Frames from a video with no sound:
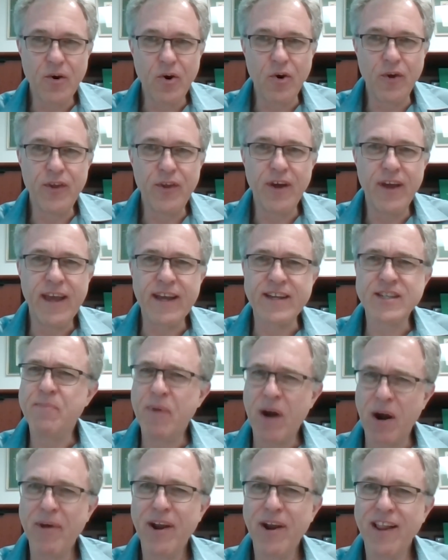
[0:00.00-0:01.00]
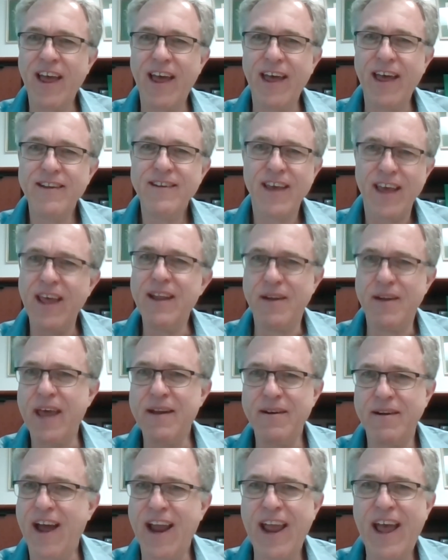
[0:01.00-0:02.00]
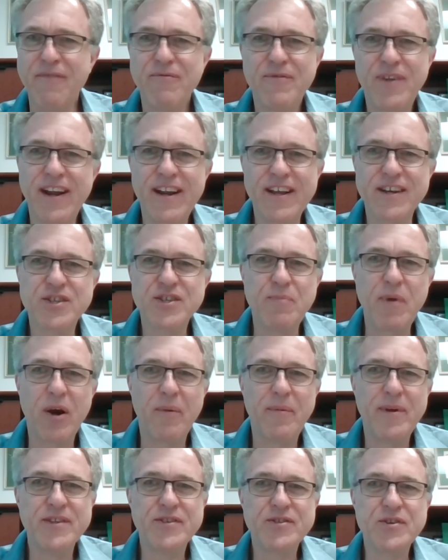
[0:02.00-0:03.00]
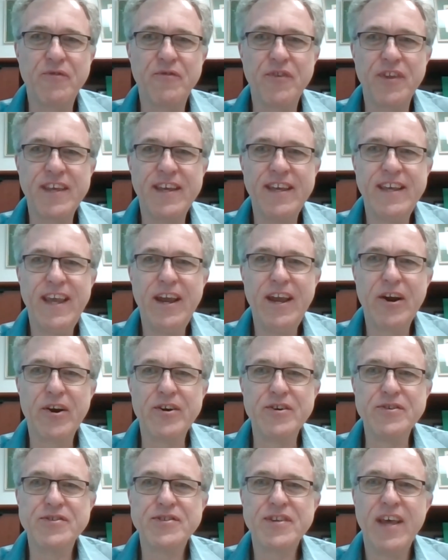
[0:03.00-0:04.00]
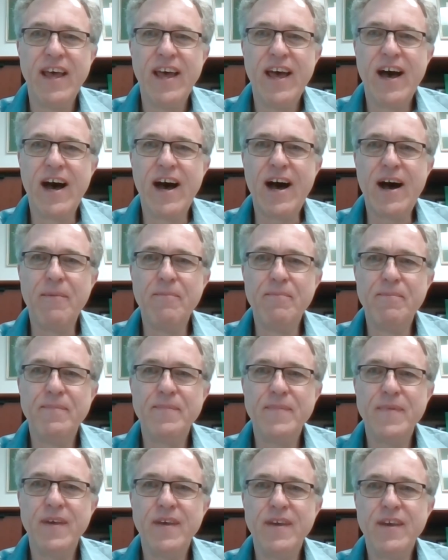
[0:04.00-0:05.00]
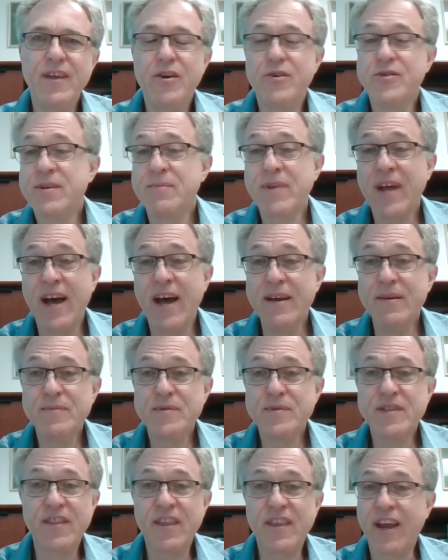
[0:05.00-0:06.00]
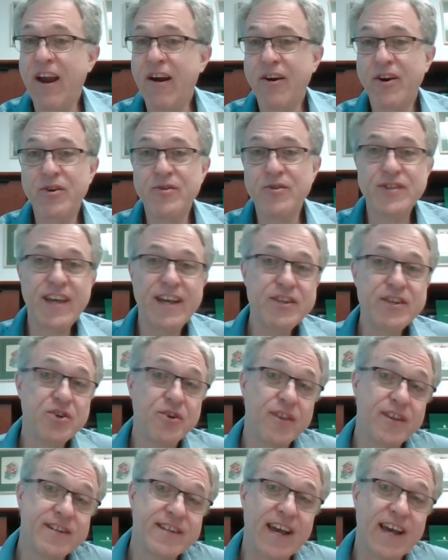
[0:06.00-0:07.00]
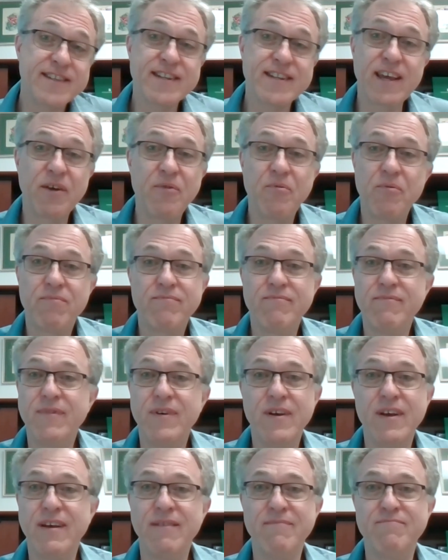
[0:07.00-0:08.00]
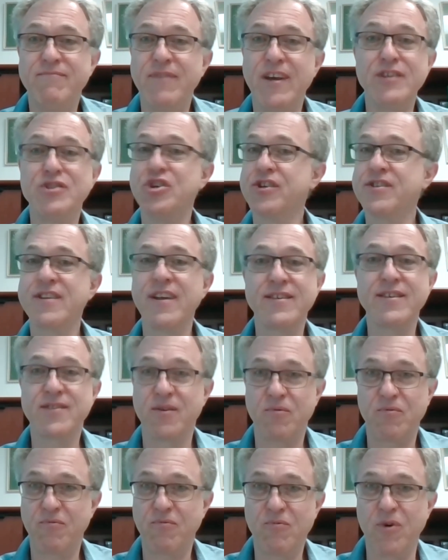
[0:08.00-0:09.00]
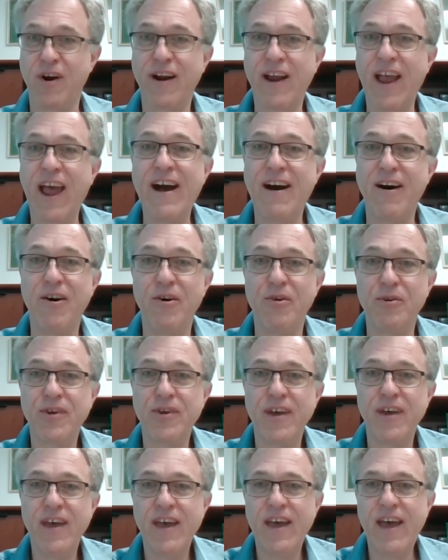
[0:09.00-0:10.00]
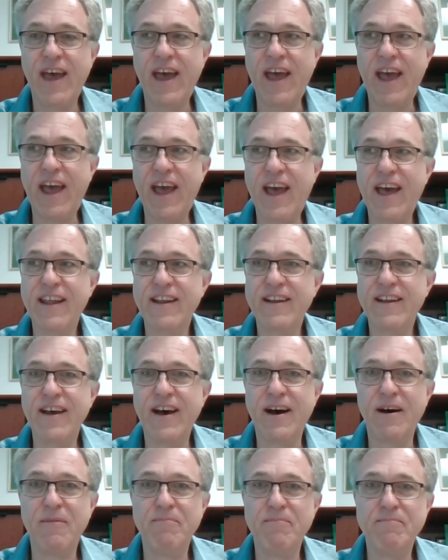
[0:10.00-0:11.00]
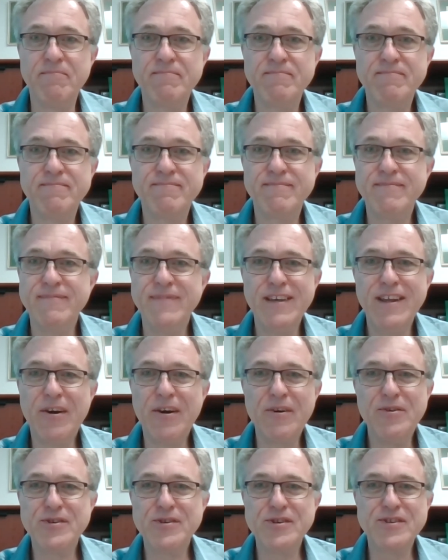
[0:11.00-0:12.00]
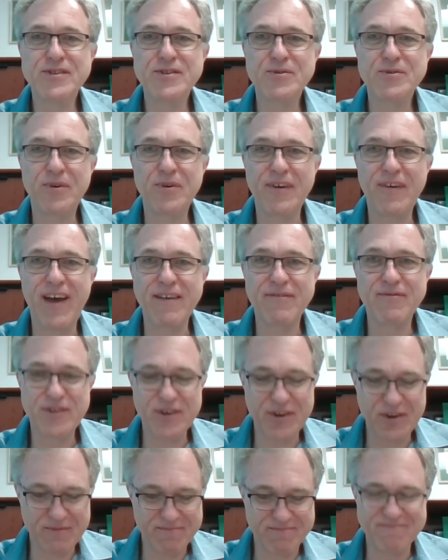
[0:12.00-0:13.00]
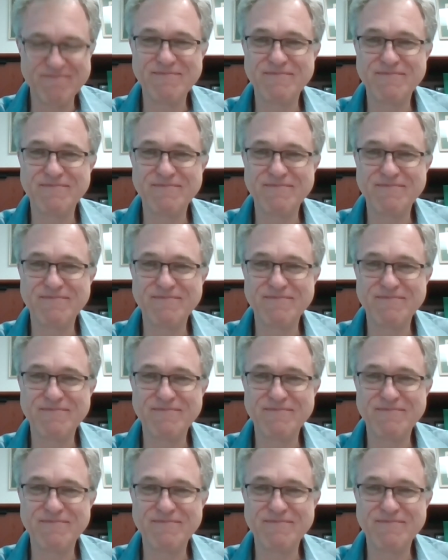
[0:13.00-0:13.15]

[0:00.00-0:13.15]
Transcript: the experimental end, and I have done experiments over the years, sometimes the characterization or the testing, it just doesn't work out. And, you just sort of have to